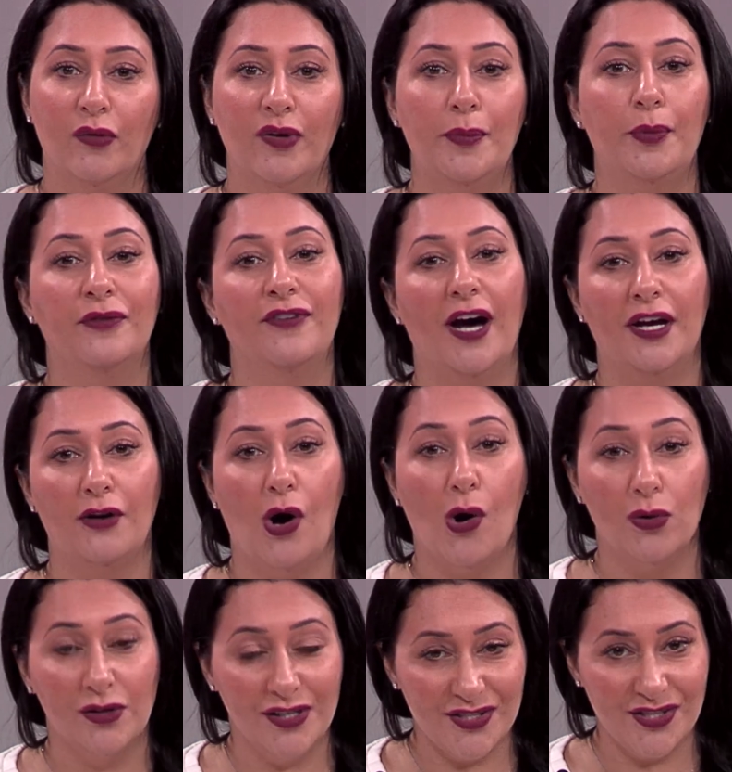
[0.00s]
we provide a
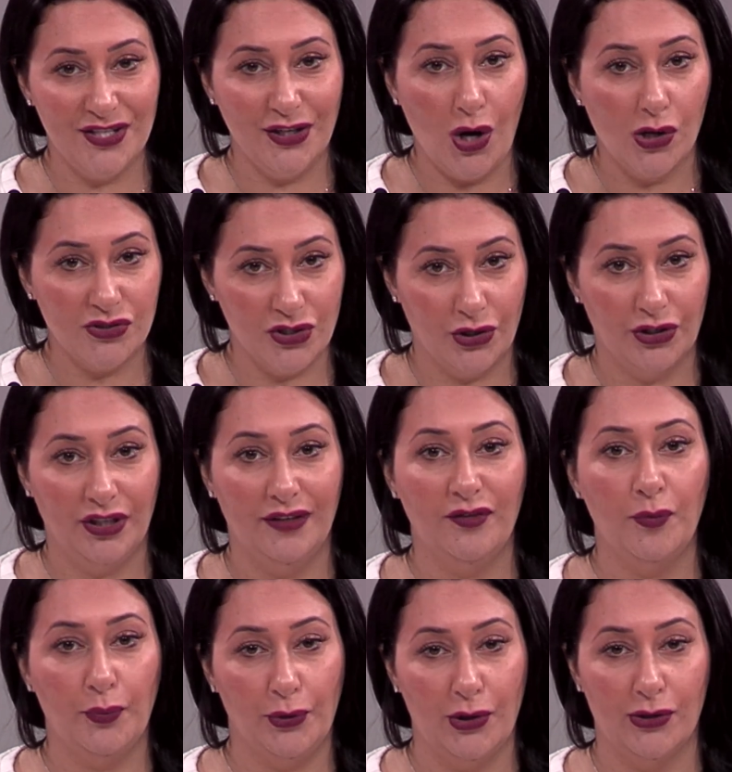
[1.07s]
holistic alternative
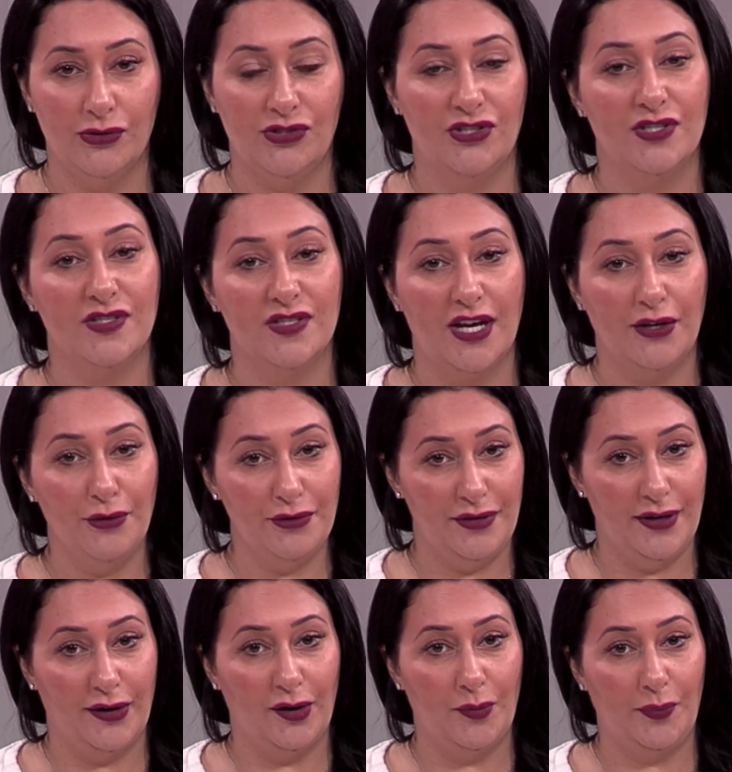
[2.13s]
approach to
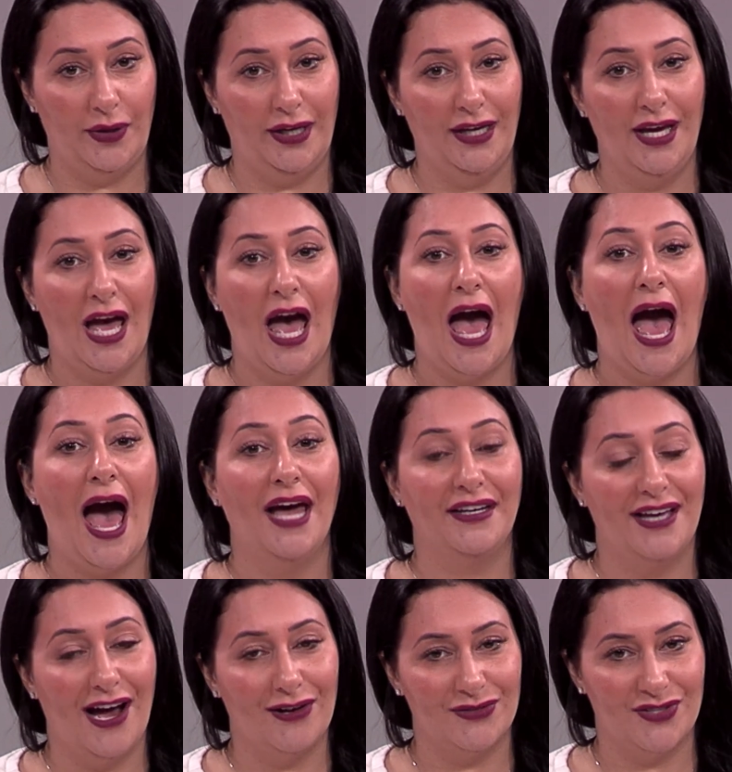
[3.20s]
psychotherapy and
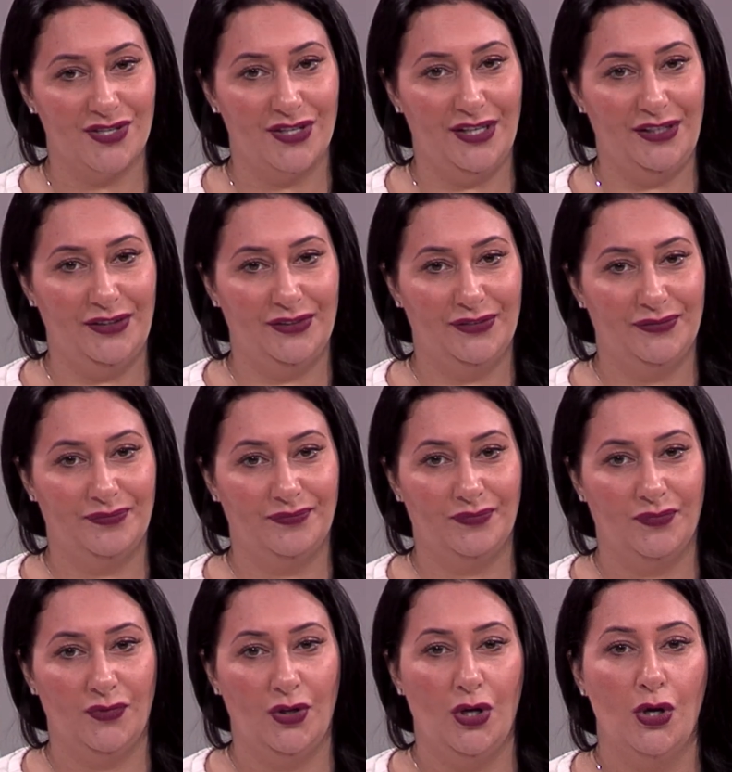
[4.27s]
counseling,
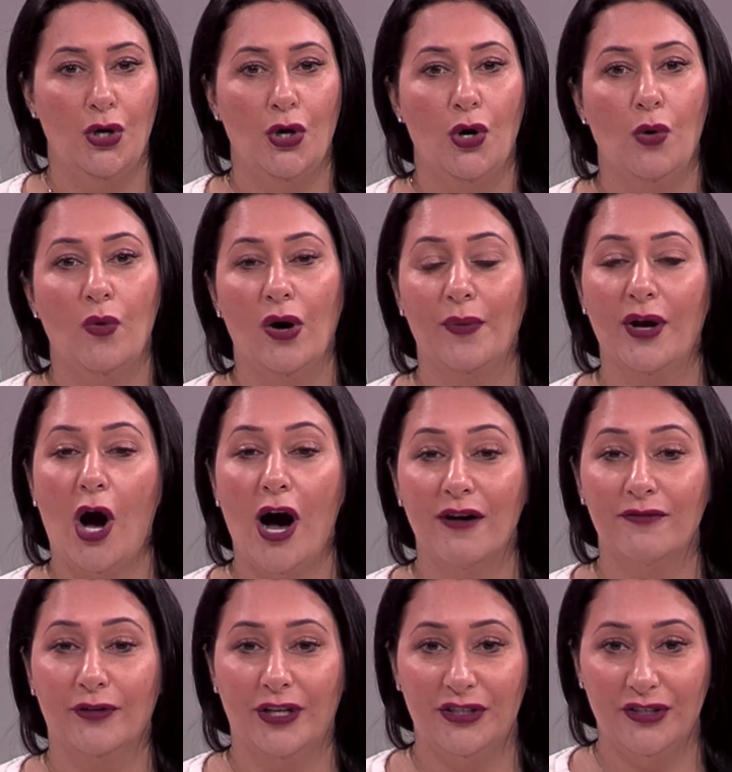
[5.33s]
where we
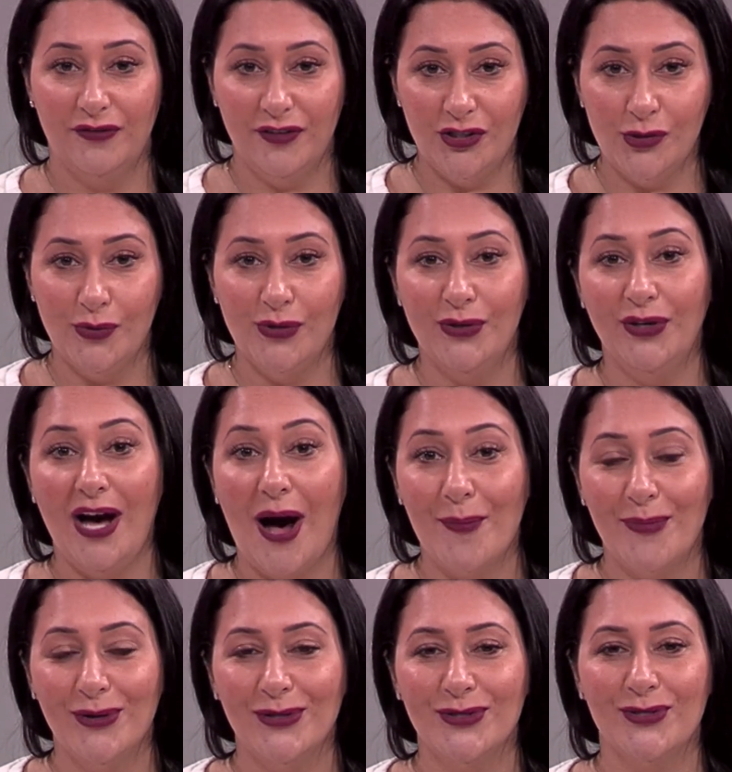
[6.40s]
offer individual,
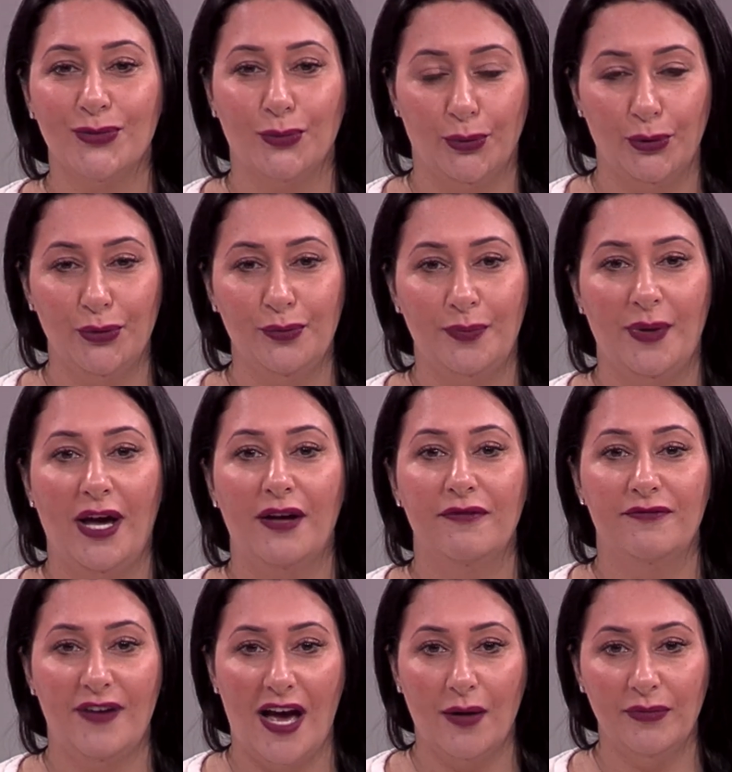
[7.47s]
couples, group,
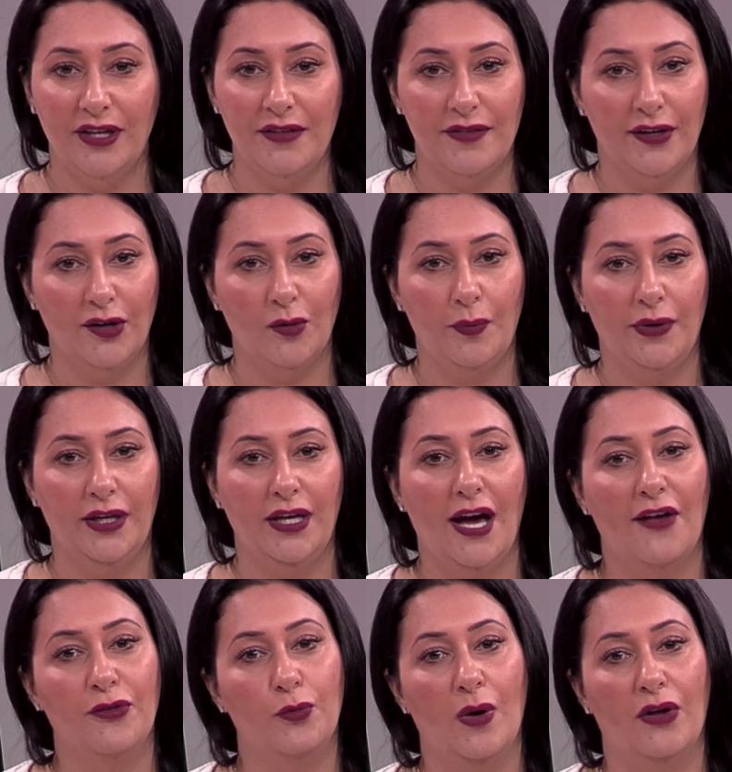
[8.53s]
family therapy,
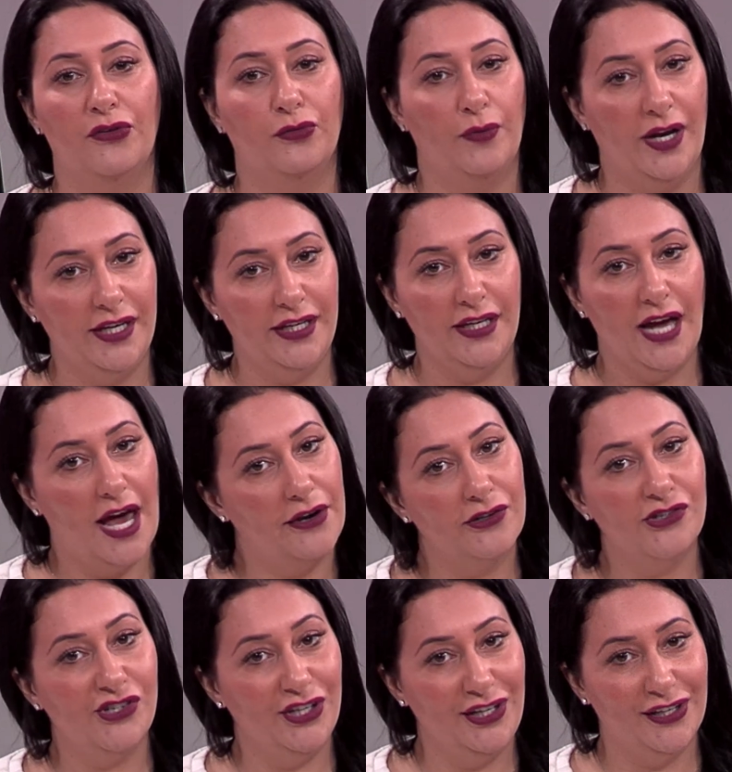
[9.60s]
as well as Reiki
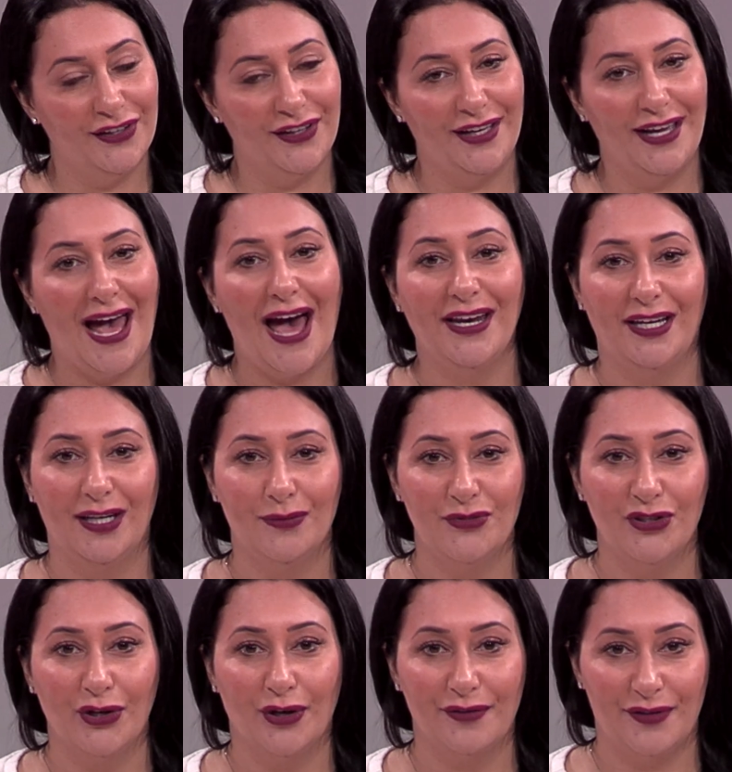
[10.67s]
energy healing and
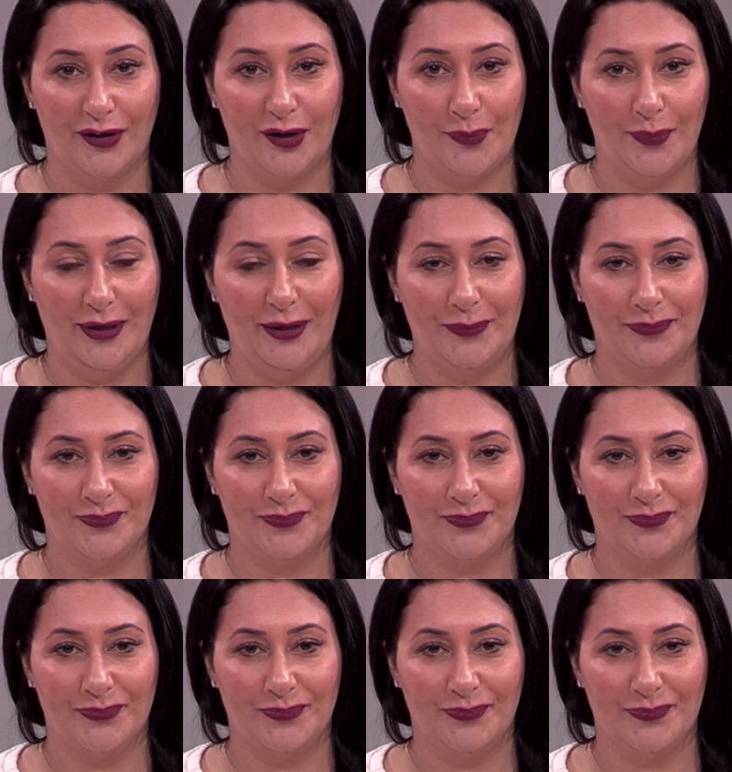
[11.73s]
EMDR therapy.